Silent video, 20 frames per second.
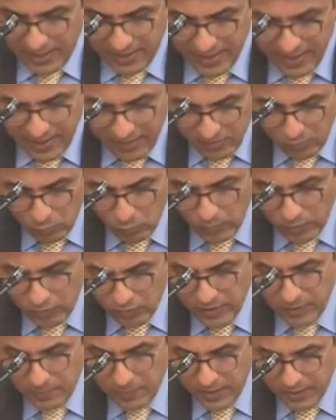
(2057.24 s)
case in
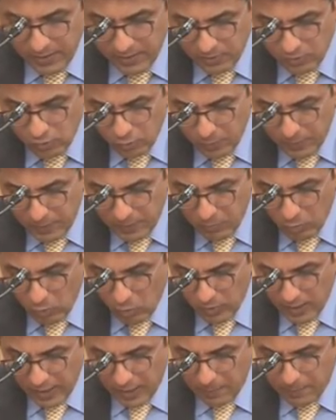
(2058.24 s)
which the American Supreme
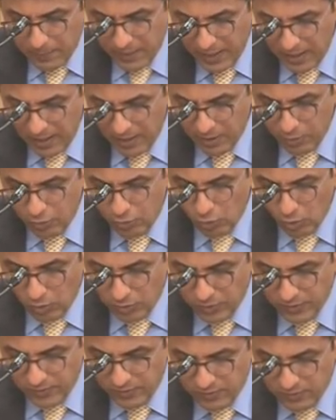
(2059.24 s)
Court upheld a
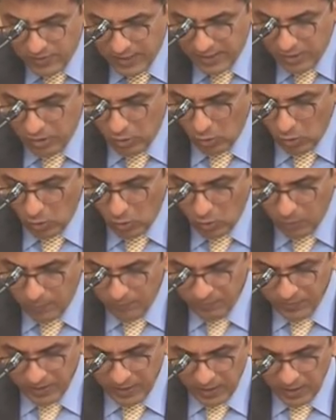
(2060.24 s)
Georgian state law
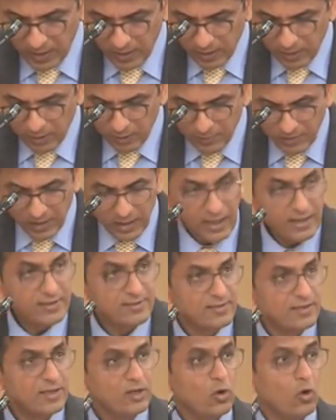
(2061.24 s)

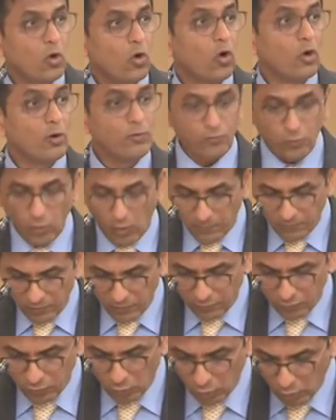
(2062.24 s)
criminalizing all forms
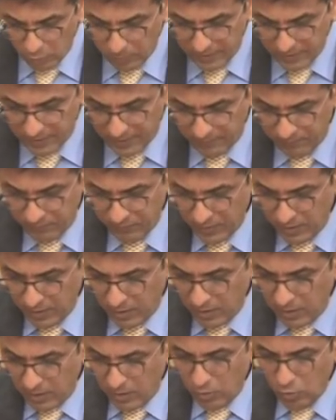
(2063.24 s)
of sodomy
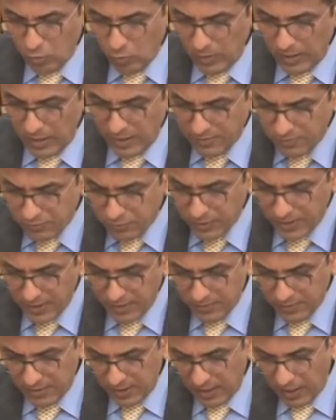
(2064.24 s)
to
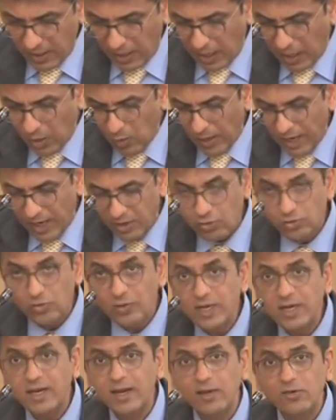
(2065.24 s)
illustrate how
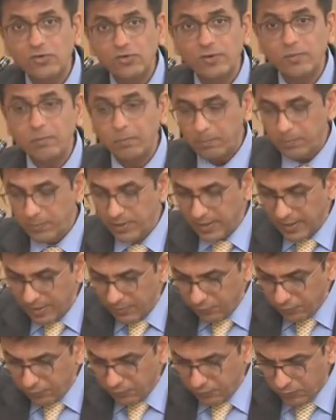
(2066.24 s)
adjudication
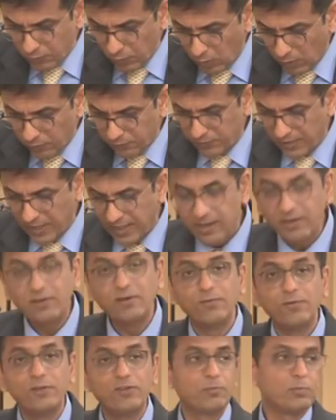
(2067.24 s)
bereft of
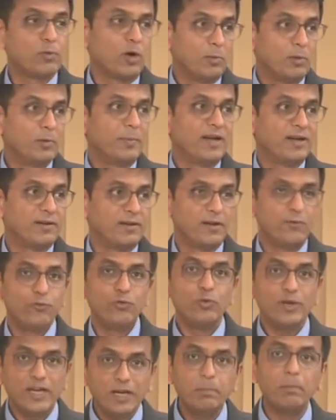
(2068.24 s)
narrative is problematic. If
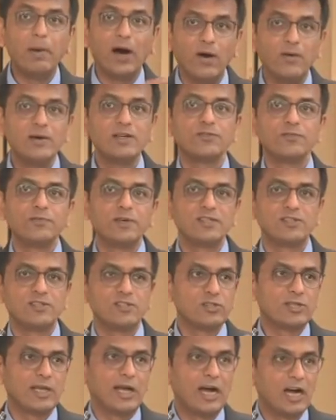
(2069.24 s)
you read Bowers
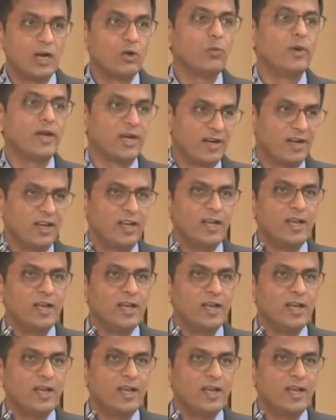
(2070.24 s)
versus Hardwick,